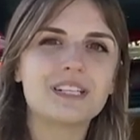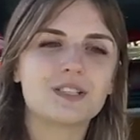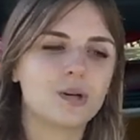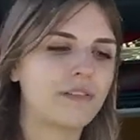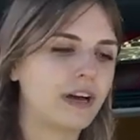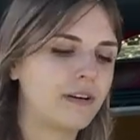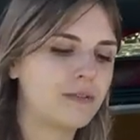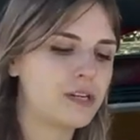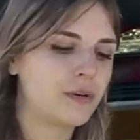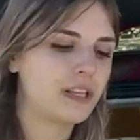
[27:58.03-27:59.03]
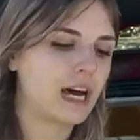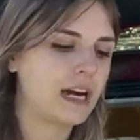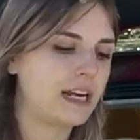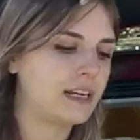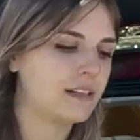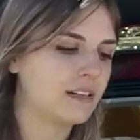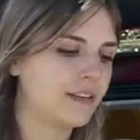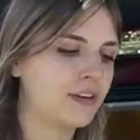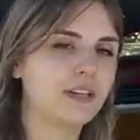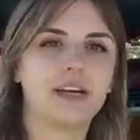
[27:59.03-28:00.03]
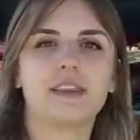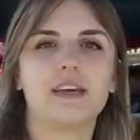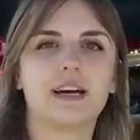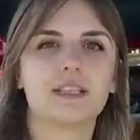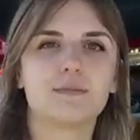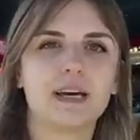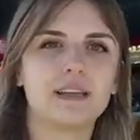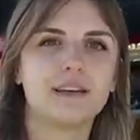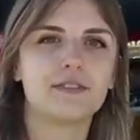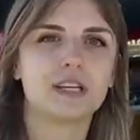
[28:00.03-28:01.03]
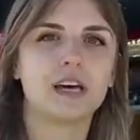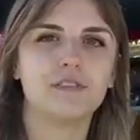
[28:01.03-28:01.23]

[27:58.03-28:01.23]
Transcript: So I've kind of been doing that and living like the yes man lifestyle,